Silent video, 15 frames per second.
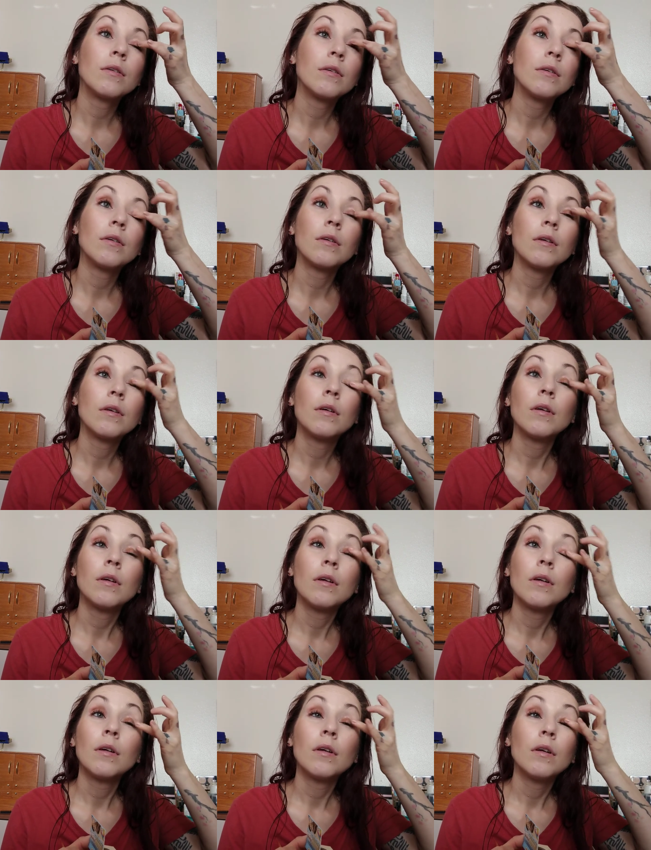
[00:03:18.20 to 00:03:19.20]

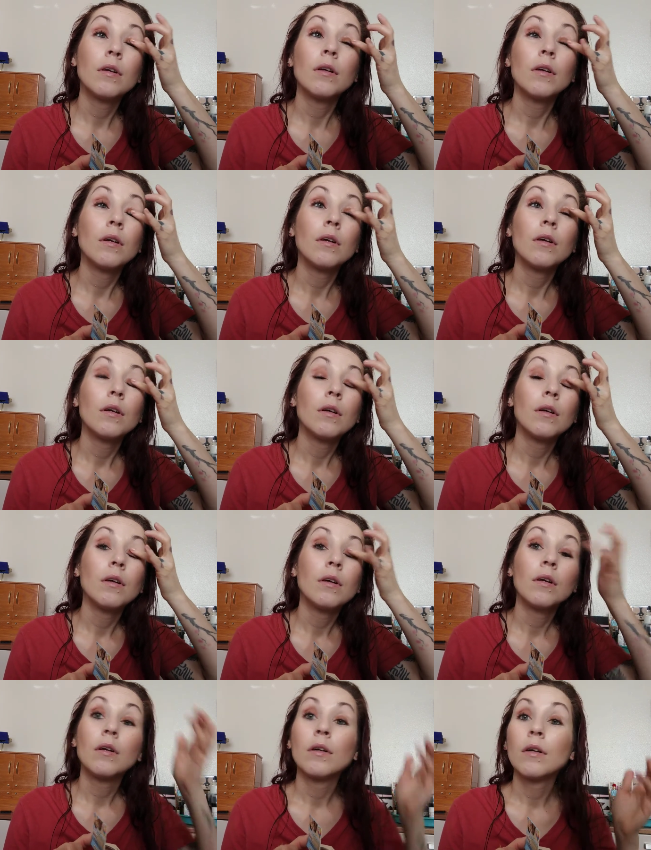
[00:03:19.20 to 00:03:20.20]

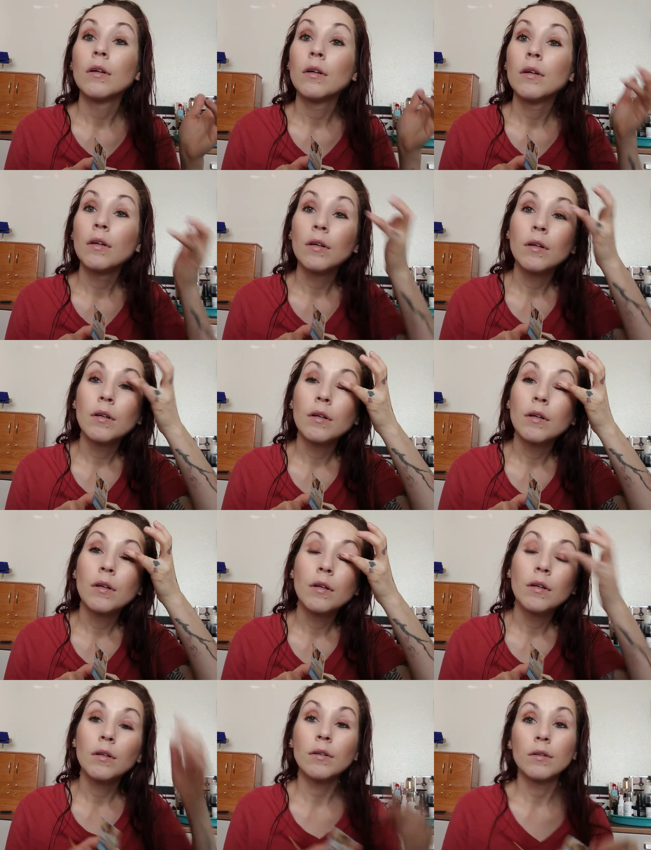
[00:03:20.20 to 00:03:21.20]

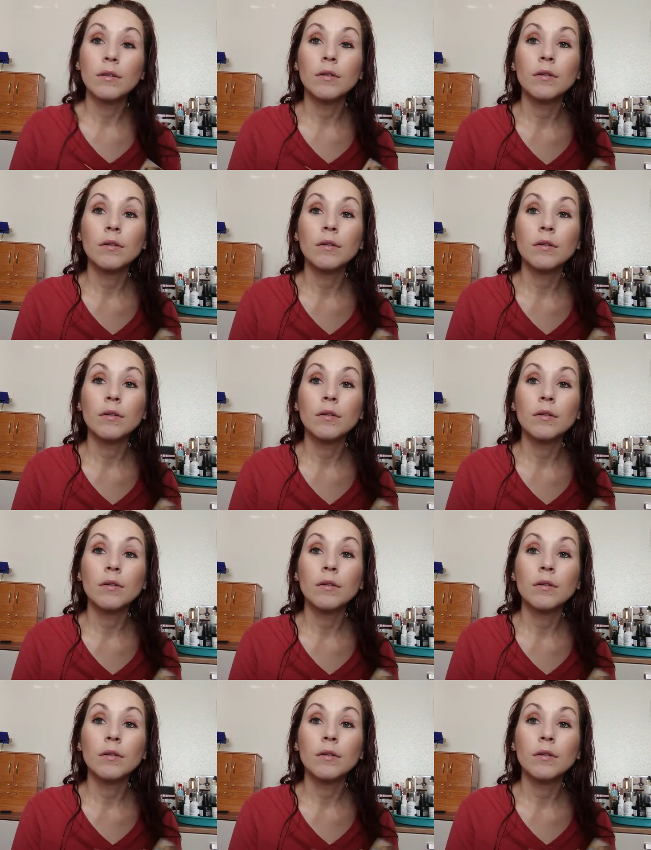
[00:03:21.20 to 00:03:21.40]
(no one is talking)